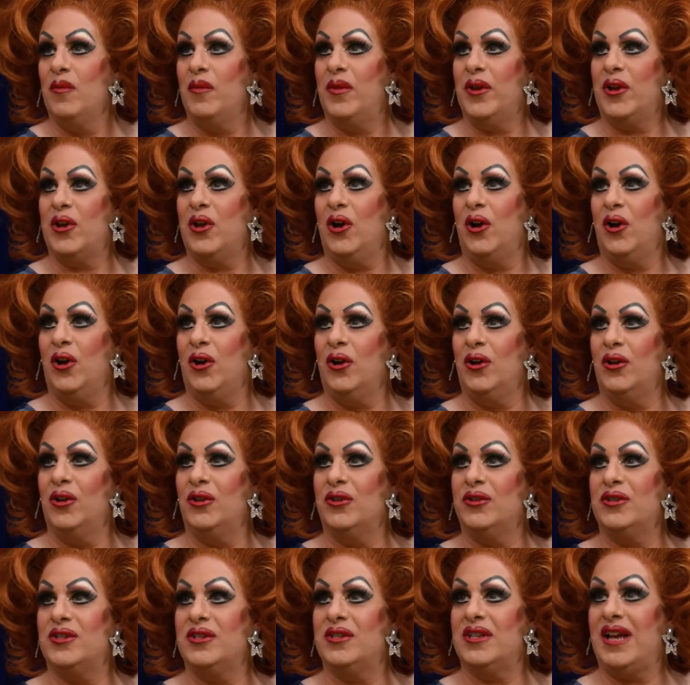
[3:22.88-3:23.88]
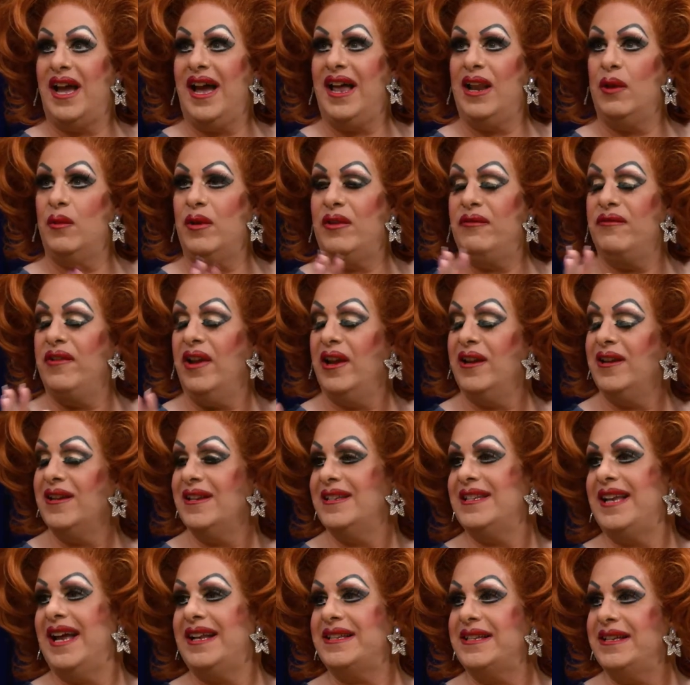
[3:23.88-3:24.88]
because Halloween fell on
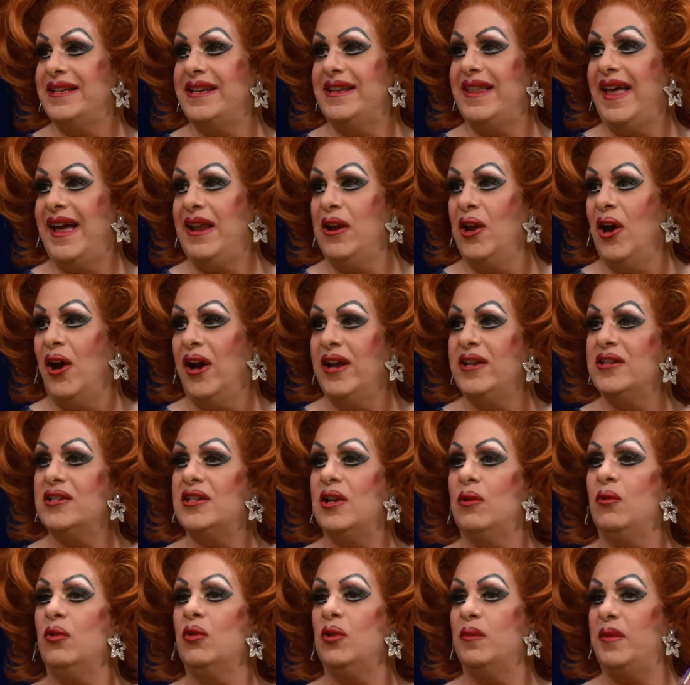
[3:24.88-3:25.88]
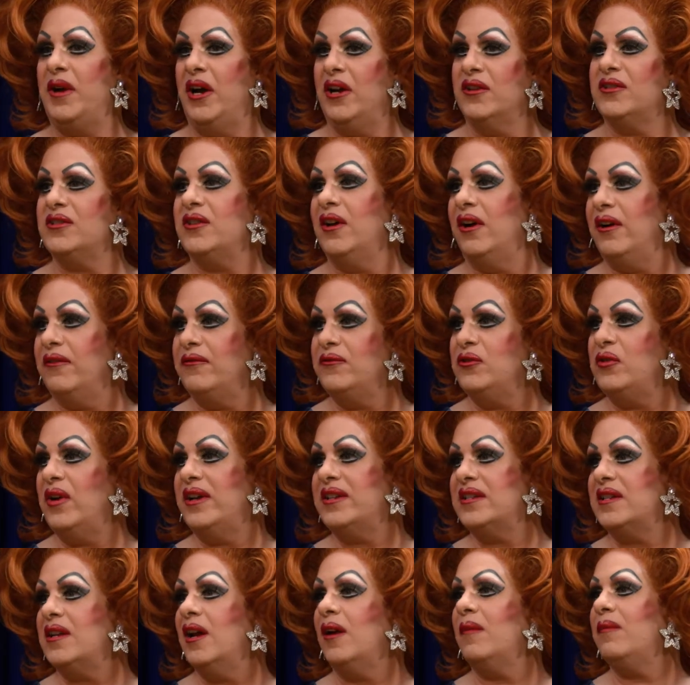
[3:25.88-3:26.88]
a Saturday that night, so all the bar staff
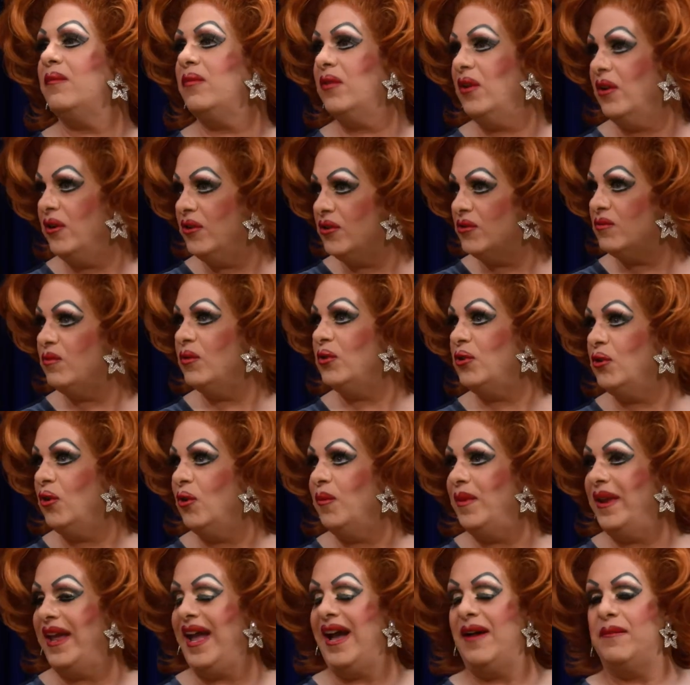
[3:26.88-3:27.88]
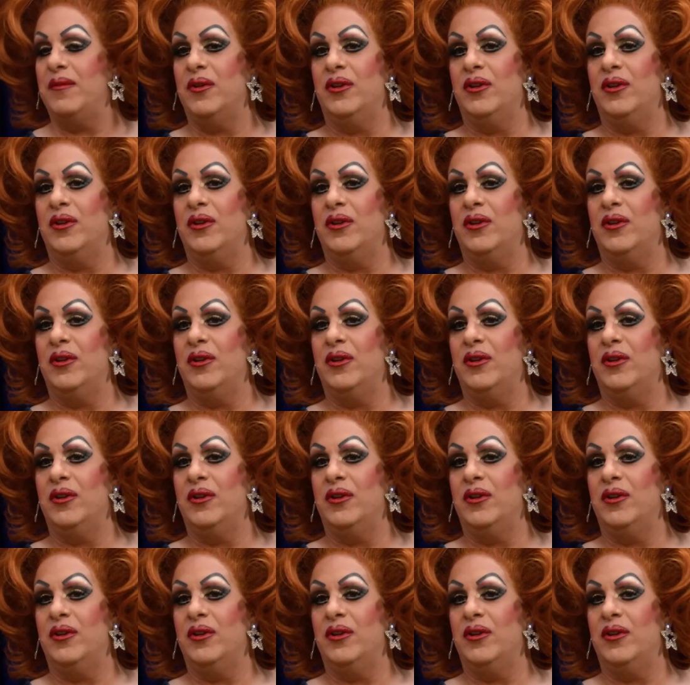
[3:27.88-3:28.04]
dressed up as would normally happen.